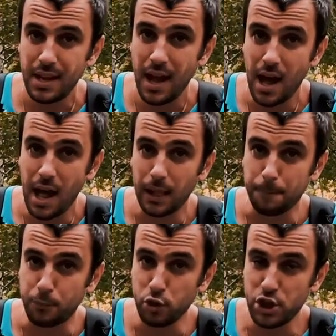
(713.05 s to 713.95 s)
I'll
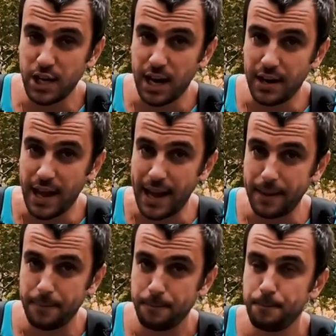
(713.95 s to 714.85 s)
appreciate that
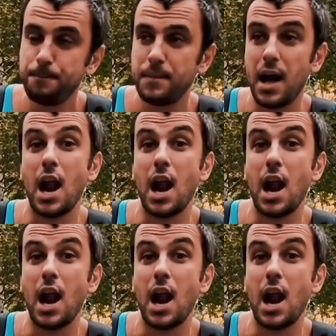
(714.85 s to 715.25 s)
a